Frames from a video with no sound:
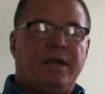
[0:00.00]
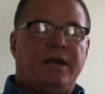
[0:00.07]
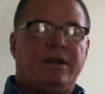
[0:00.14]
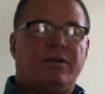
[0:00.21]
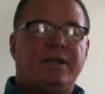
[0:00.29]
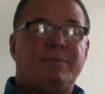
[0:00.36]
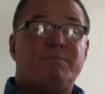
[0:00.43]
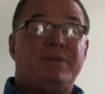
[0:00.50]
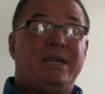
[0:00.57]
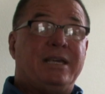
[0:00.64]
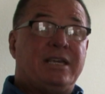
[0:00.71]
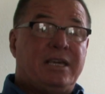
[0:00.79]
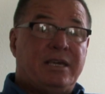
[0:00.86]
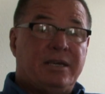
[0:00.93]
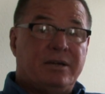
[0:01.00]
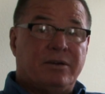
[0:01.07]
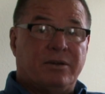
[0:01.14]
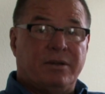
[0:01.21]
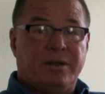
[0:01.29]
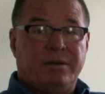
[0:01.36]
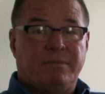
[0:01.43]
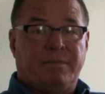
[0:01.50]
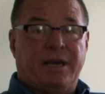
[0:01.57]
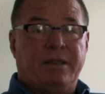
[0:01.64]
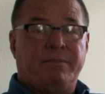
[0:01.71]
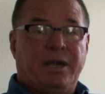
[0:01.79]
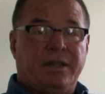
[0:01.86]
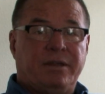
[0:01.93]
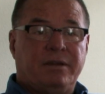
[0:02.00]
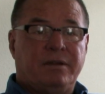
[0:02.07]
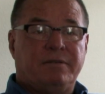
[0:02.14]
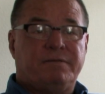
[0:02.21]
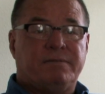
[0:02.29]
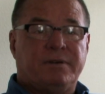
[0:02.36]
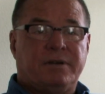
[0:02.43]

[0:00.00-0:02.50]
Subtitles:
and are being killed by the method of